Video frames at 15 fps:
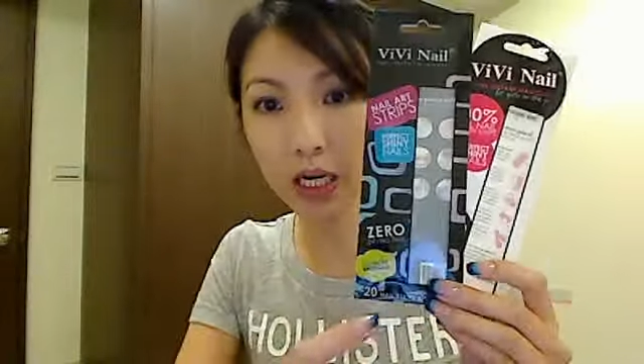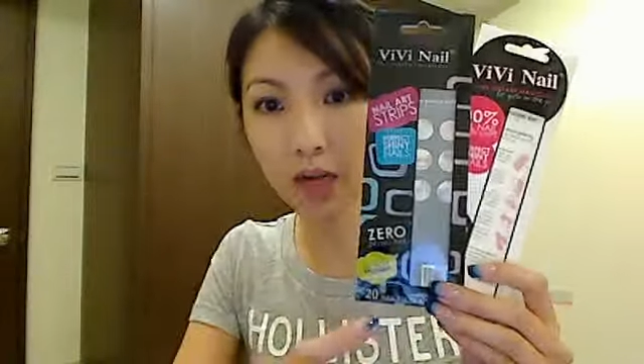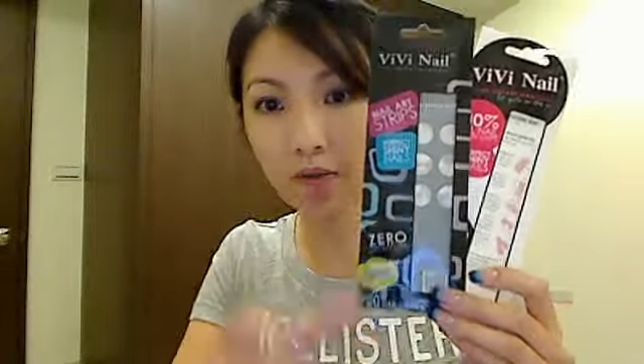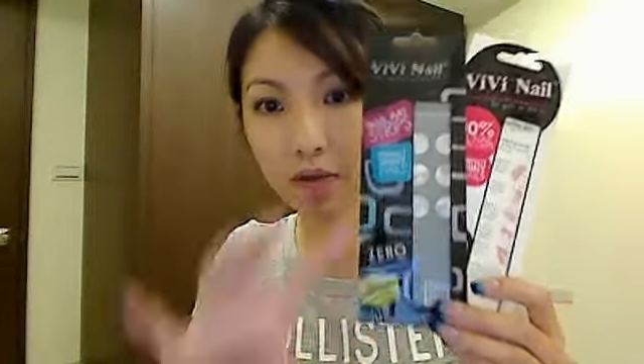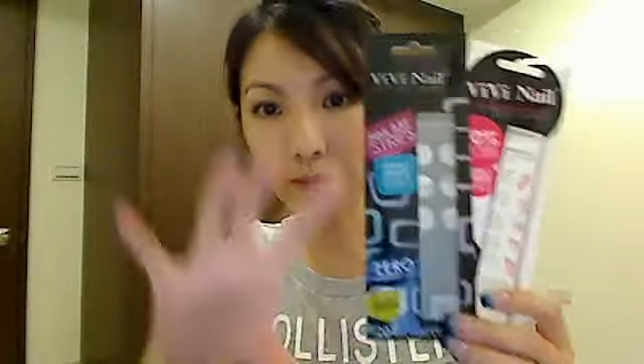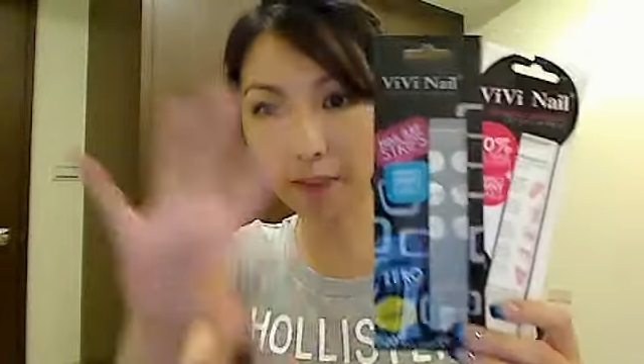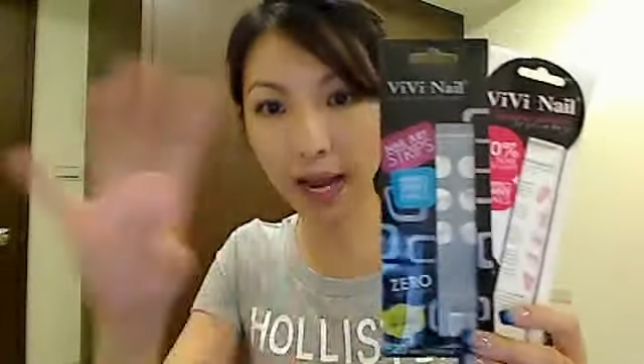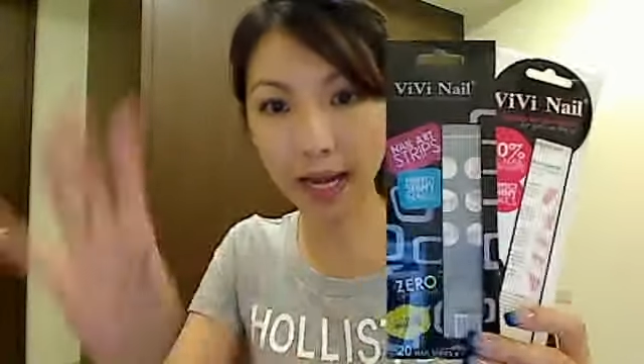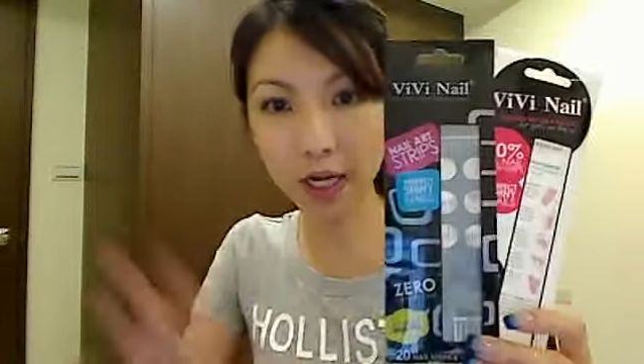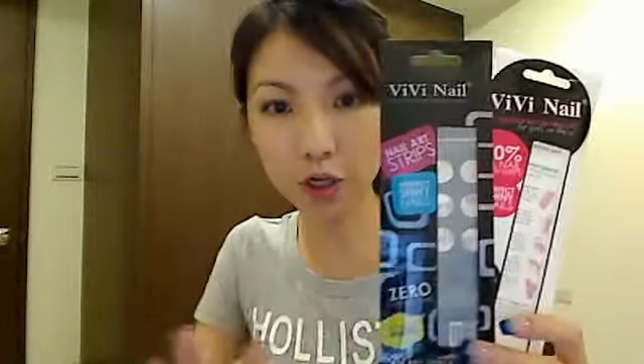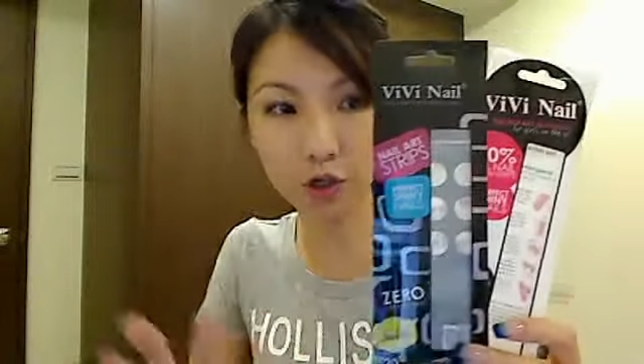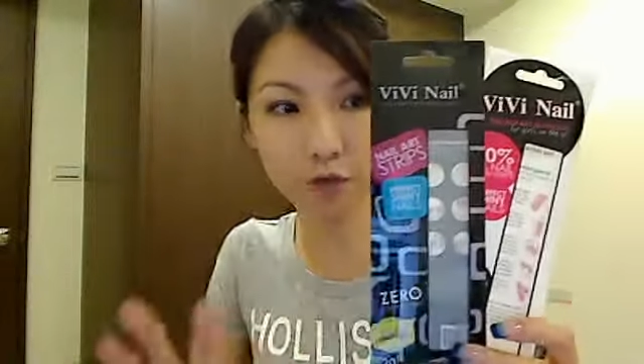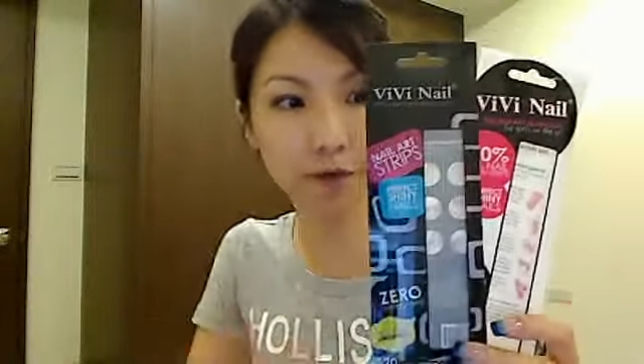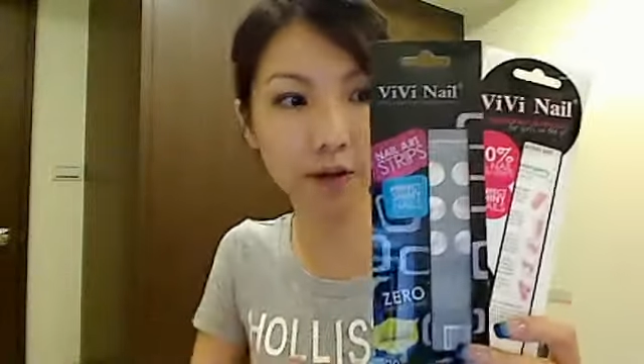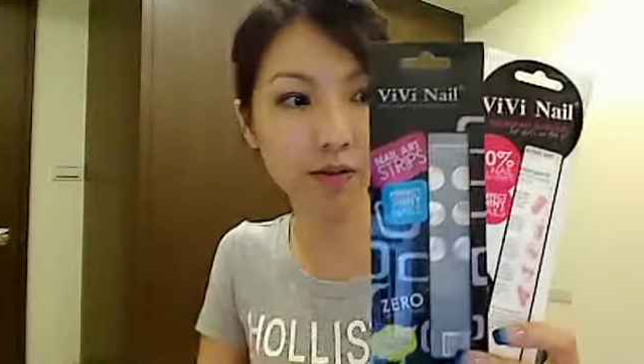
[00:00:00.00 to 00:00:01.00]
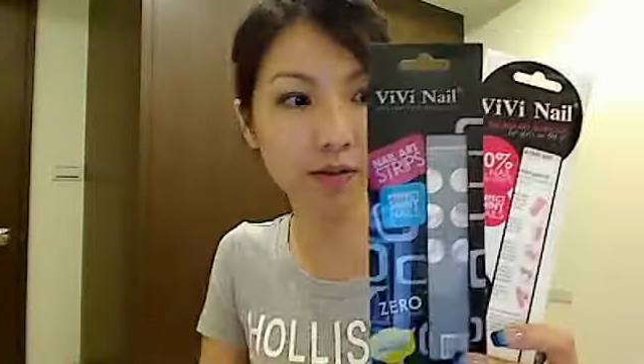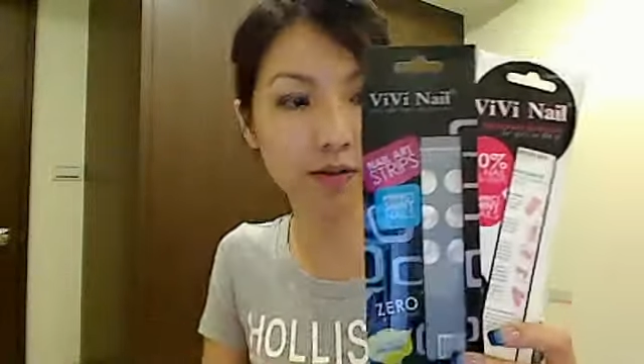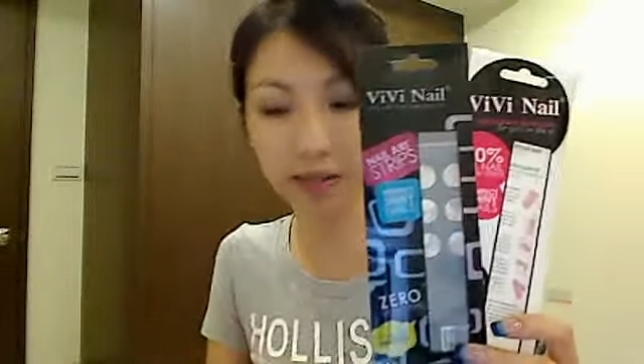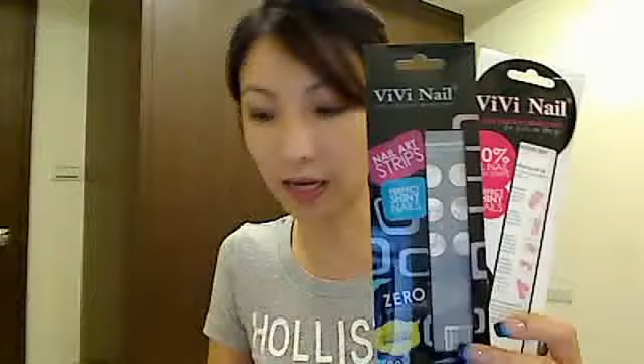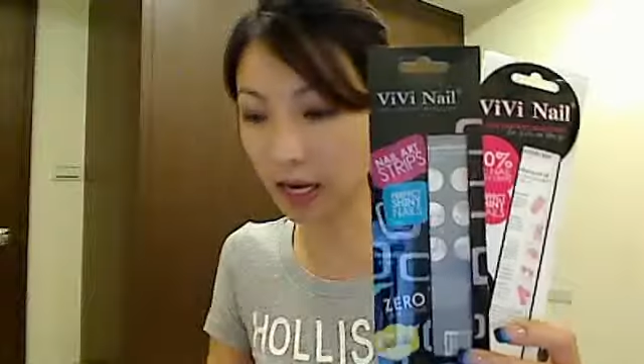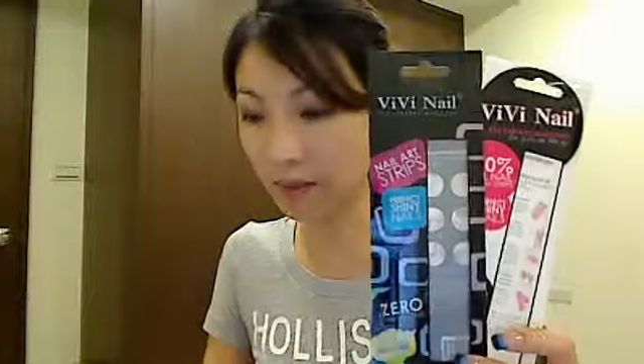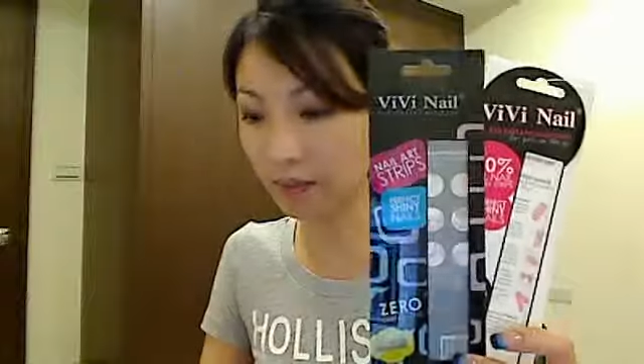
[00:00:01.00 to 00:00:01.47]
Even the package feels the
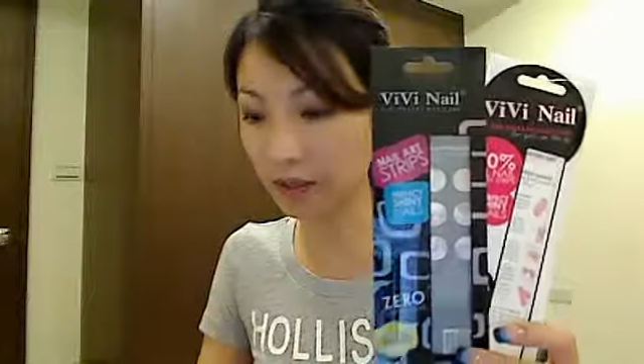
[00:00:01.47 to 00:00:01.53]
same.